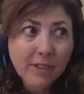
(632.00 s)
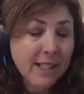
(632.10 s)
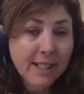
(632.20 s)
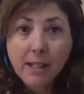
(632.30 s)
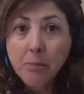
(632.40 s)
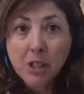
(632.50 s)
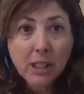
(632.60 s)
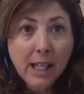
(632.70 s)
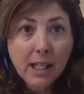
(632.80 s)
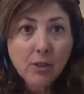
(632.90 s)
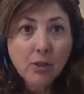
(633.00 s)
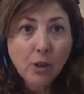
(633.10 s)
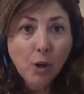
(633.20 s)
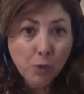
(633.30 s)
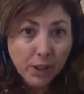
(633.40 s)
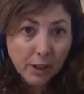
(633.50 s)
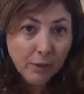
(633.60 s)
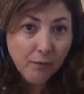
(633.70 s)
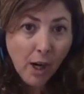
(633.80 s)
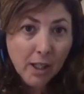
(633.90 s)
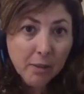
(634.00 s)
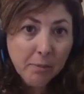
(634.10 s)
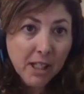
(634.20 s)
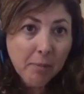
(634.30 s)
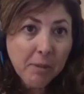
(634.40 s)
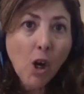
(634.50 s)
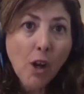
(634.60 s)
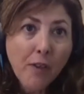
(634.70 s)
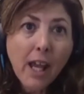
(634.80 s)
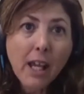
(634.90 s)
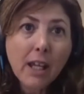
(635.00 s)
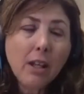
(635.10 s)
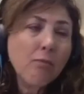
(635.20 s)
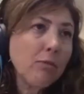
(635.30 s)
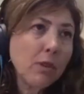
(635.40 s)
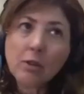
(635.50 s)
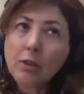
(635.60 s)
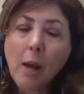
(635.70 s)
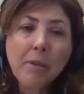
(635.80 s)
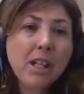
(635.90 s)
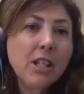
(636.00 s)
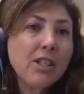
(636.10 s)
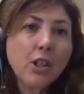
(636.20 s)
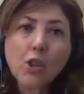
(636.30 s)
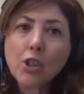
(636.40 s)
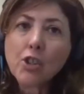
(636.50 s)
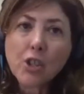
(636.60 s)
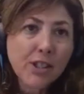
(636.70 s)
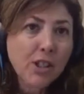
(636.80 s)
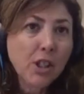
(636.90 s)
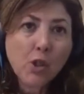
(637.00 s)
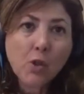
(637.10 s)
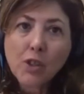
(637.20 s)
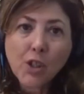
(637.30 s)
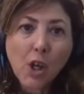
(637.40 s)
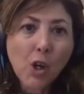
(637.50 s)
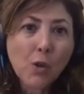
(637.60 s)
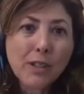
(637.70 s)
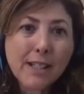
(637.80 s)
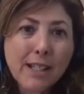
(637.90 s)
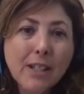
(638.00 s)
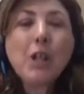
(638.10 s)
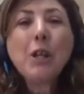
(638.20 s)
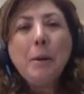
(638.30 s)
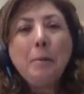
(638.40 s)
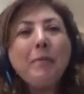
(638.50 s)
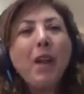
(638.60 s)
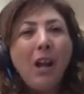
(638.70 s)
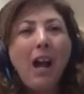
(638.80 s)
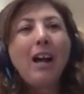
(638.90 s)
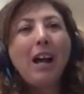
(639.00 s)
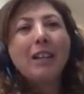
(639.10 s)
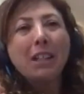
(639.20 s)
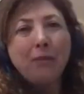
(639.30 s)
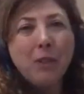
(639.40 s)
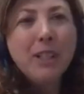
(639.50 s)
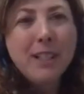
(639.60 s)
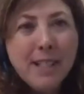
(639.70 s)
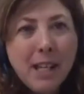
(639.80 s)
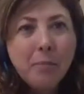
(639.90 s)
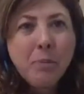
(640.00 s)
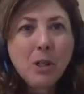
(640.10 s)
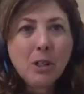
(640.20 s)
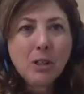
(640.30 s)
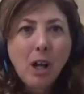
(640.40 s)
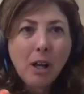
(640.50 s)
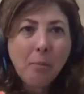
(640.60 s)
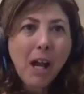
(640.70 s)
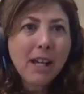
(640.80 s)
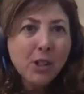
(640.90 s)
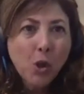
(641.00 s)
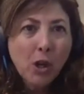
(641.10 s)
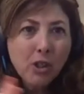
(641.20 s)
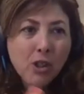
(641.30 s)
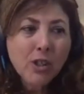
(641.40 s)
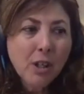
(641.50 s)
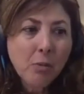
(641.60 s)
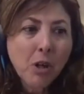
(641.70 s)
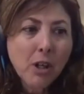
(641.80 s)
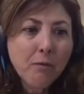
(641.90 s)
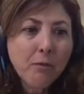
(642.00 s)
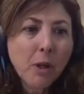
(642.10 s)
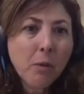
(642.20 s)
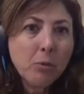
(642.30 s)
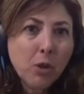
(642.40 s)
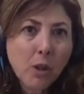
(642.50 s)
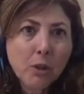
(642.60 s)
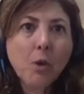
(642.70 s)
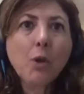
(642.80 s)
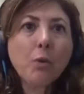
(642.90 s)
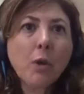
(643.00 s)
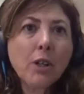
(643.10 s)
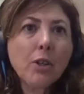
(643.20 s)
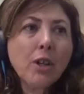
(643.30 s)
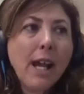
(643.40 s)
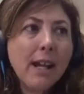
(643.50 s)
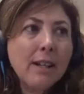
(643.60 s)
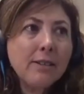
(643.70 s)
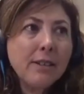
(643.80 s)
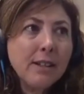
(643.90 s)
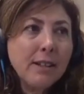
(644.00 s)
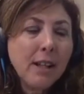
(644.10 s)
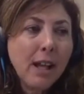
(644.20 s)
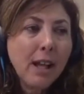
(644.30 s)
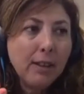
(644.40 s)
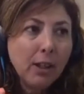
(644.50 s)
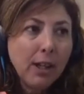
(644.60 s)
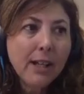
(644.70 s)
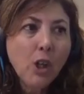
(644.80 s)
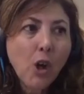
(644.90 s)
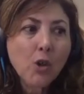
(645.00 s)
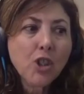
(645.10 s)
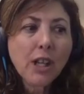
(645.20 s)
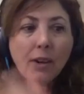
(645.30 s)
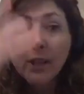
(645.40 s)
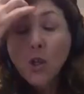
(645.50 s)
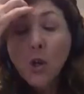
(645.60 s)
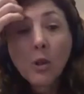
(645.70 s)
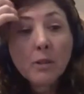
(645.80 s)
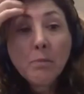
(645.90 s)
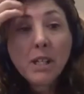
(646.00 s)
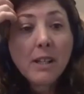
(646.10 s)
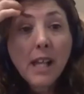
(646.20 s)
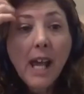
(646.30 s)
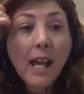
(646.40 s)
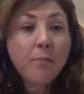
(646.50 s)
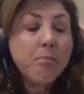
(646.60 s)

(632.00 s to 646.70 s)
simulate real environment? I mean, is it good just to use those? And I'll give you an example. I had talked to someone from New York Roadrunner, and the head coach there had told me that,